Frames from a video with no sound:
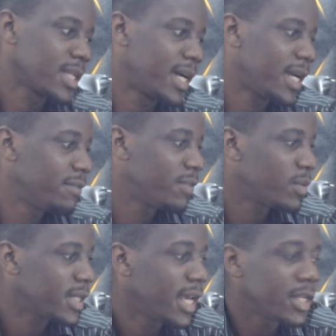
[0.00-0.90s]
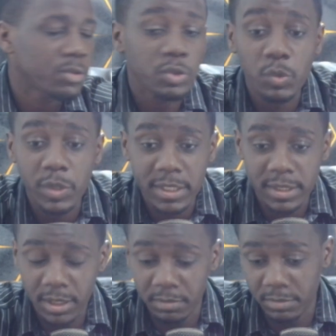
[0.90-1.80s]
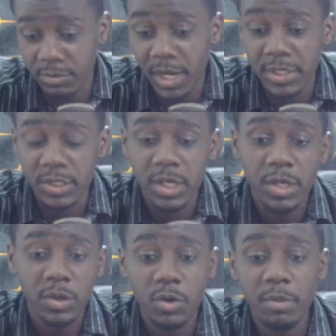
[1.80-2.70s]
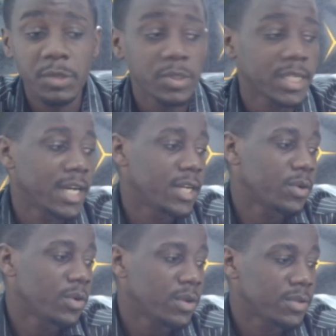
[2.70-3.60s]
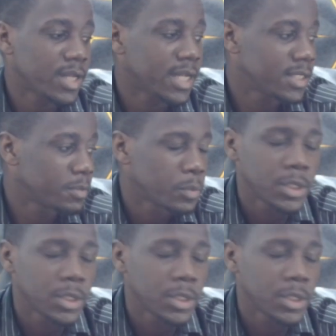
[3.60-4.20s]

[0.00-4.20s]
I even went ahead to tweet right on my Twitter handle that